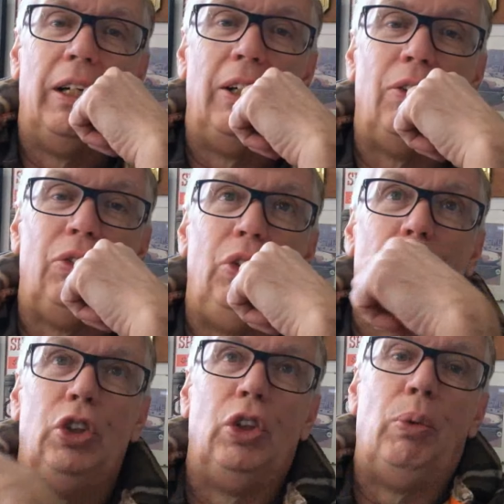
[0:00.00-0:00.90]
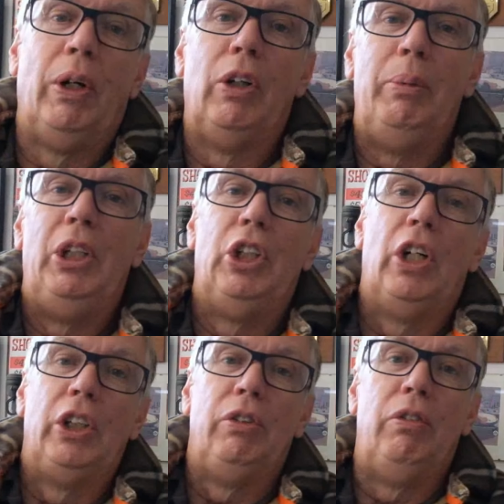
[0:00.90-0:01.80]
I'm not too sure what I'm going to be
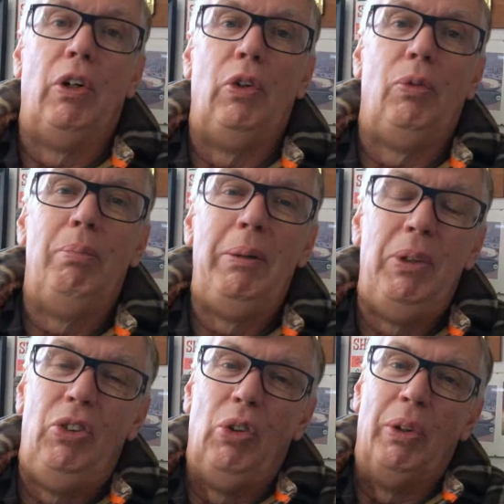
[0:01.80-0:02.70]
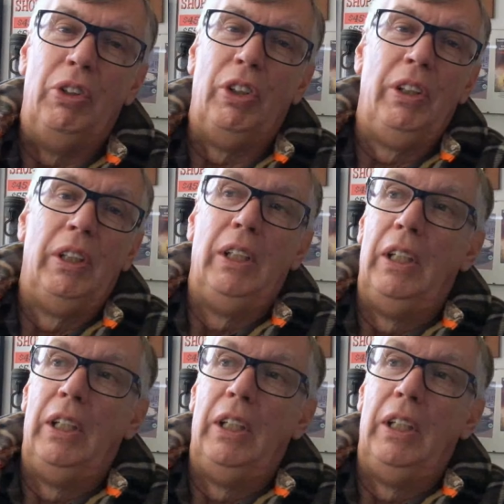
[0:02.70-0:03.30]
charged for those, maybe $200.